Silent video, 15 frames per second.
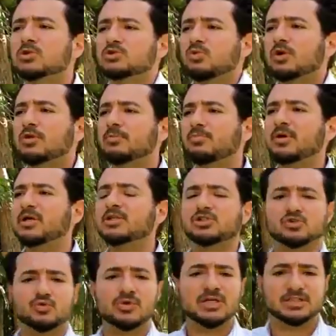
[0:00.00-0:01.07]
What's one of the
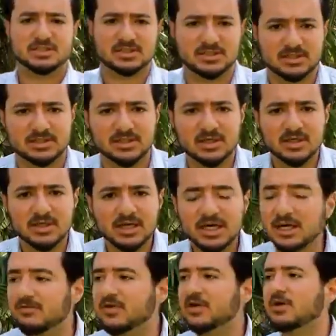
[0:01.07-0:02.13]
biggest risks?
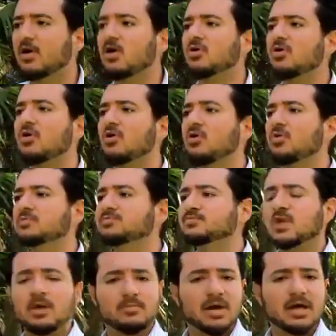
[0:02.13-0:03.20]
Even our own
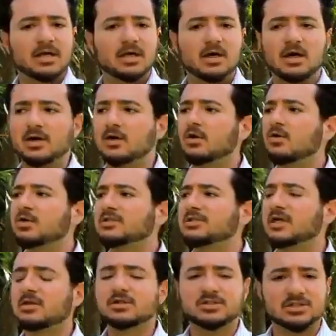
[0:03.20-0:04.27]
Pentagon, our own
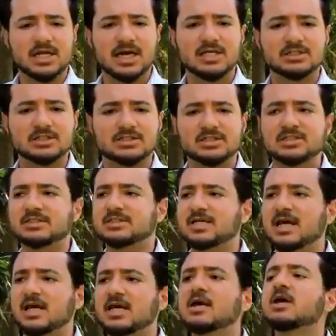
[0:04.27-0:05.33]
intelligence agencies
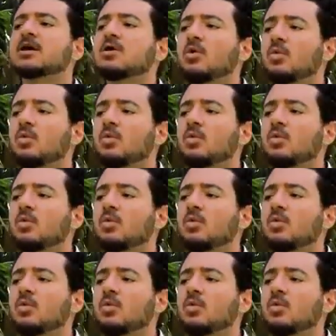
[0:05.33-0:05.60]
say